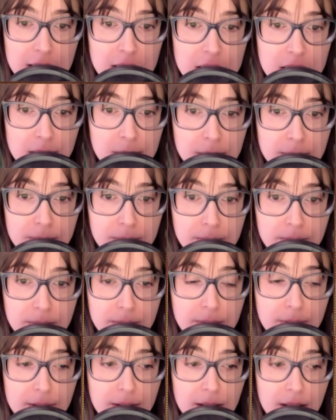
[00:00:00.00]
she,
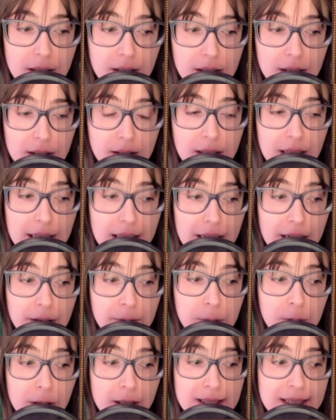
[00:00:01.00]
like,
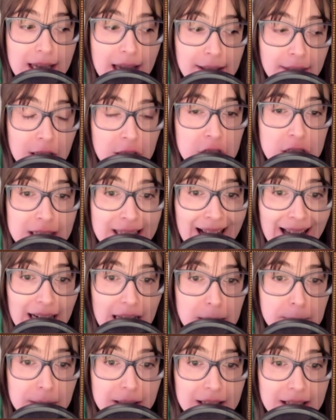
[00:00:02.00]
if we're saying that she's not
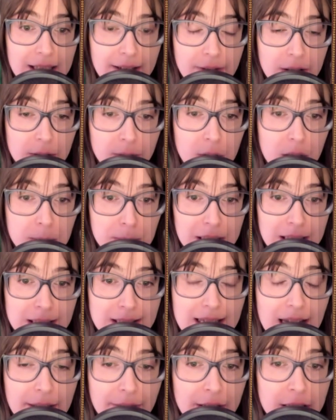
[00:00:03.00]
able to give informed
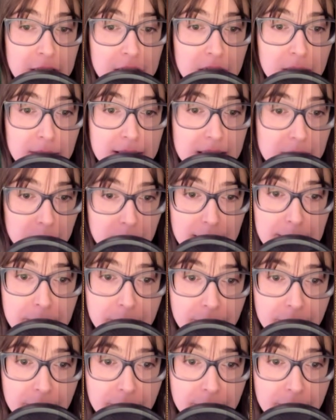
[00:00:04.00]
consent, then she was a rape